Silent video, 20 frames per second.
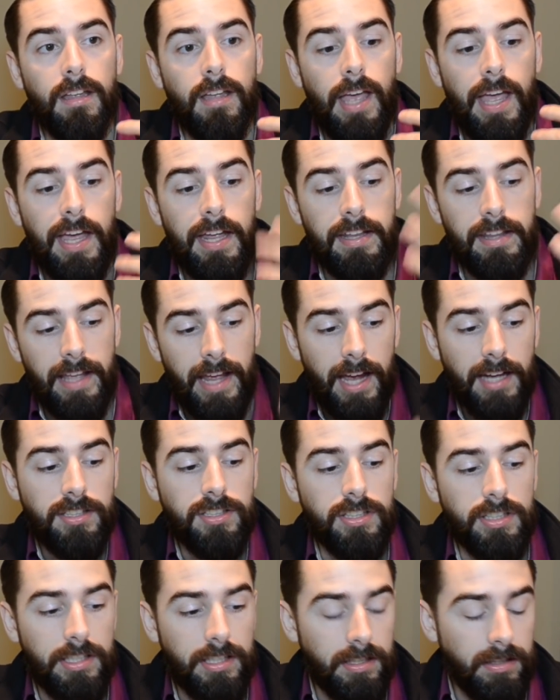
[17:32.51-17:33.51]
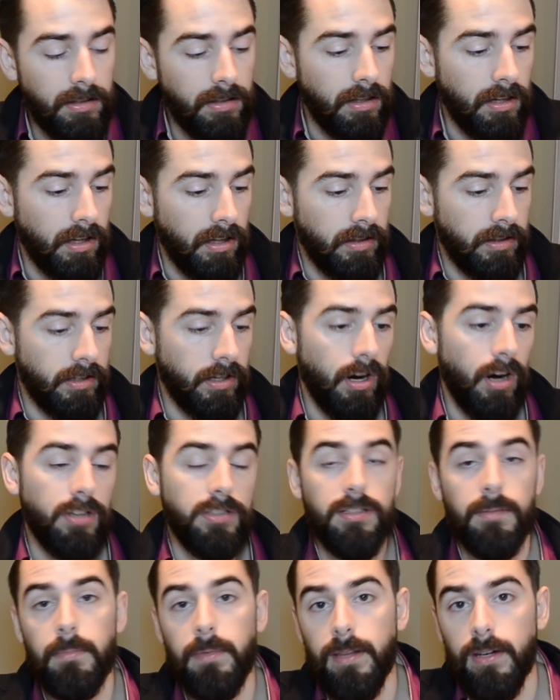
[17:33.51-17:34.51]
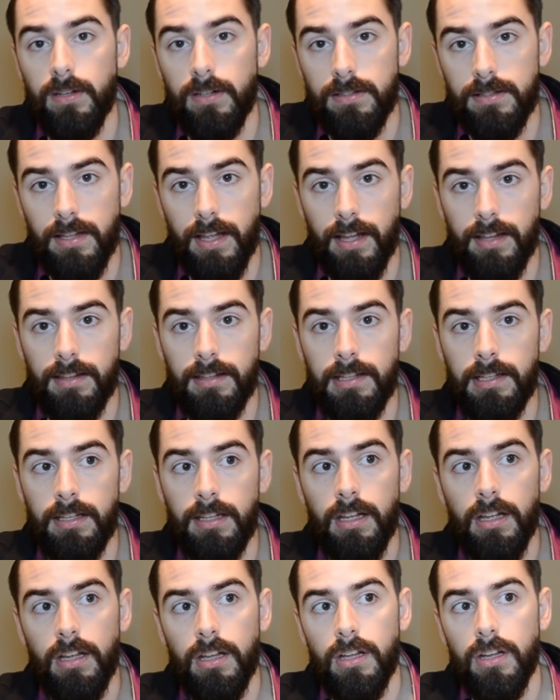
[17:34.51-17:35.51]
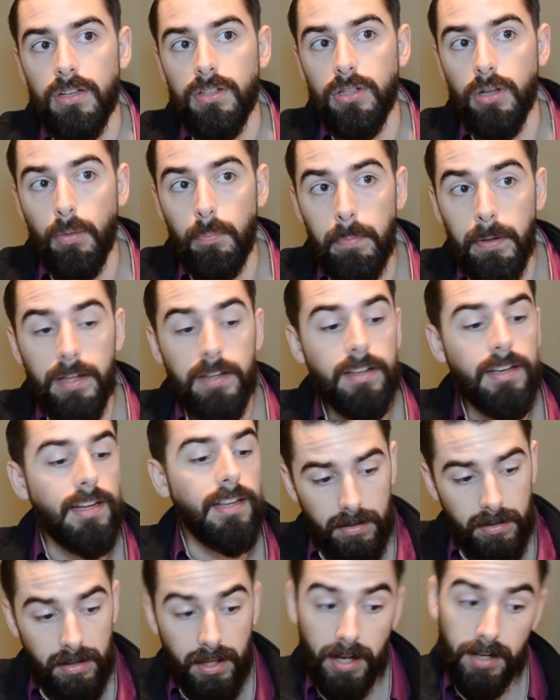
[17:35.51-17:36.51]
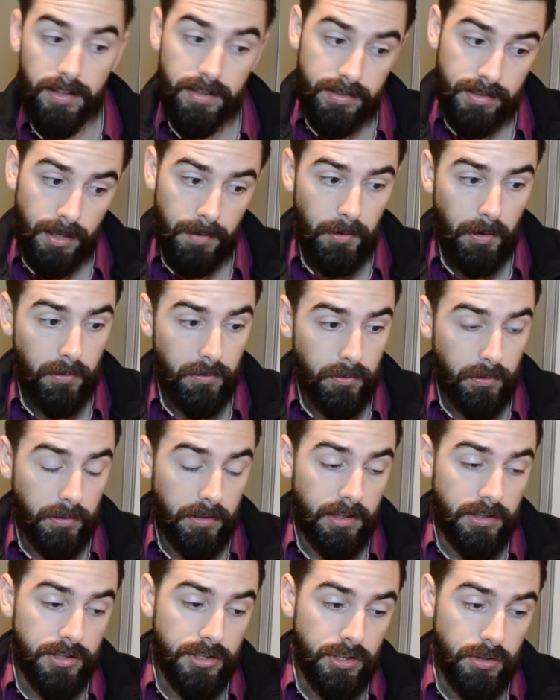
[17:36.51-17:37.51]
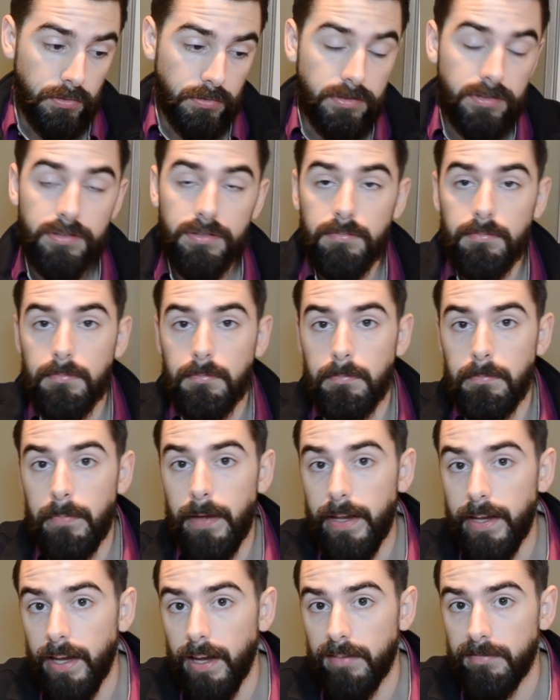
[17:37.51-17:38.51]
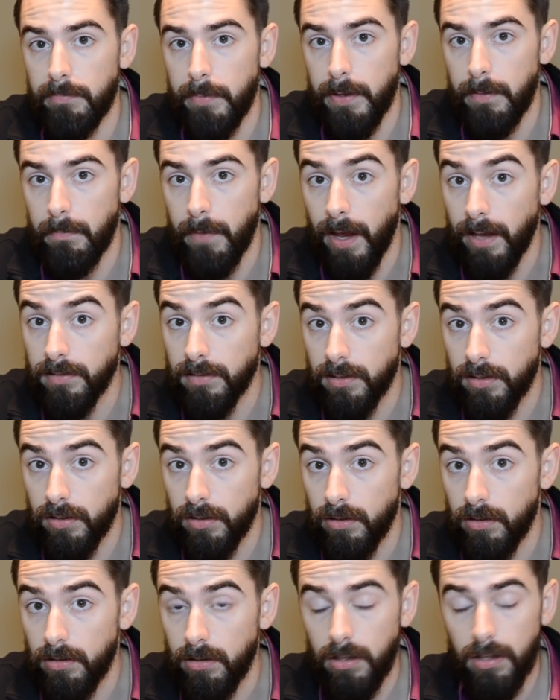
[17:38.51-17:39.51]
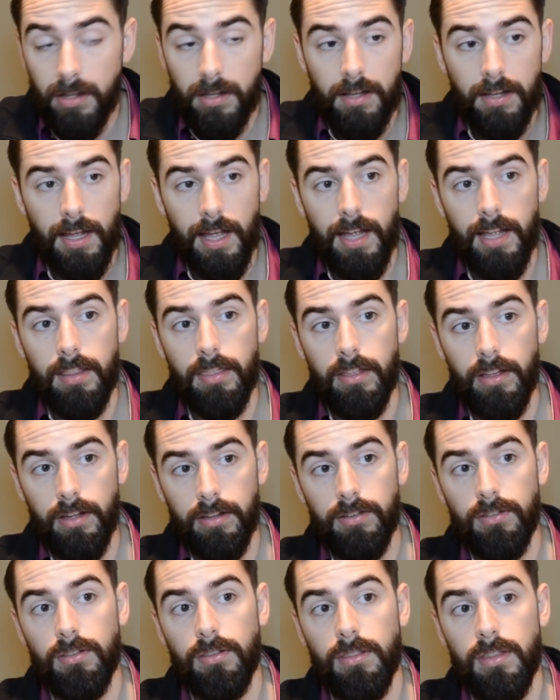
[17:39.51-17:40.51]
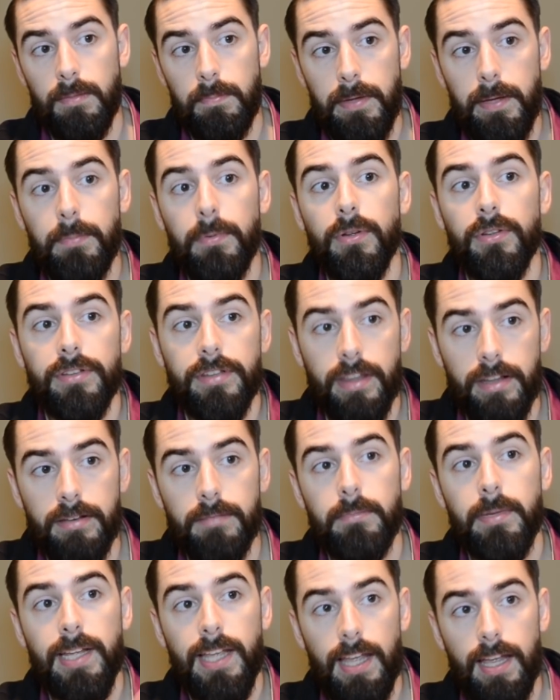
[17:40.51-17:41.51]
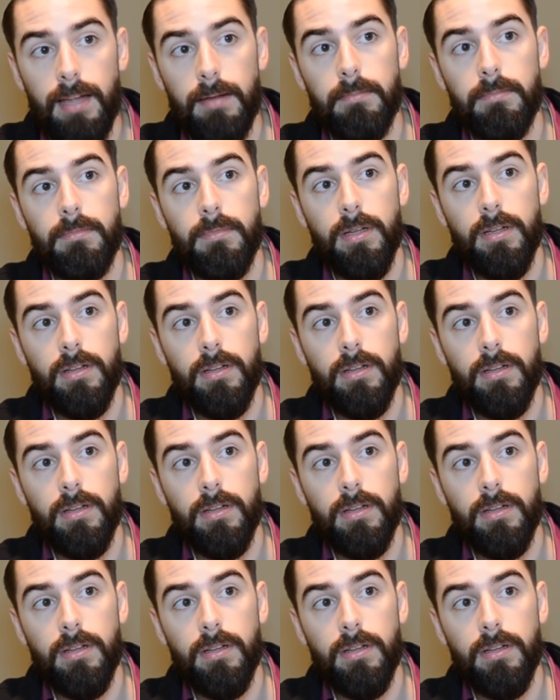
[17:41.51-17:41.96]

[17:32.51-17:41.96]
And there are some theories that the nobility that at least came over with the Jutes may have been massacred, and thus the peoples then became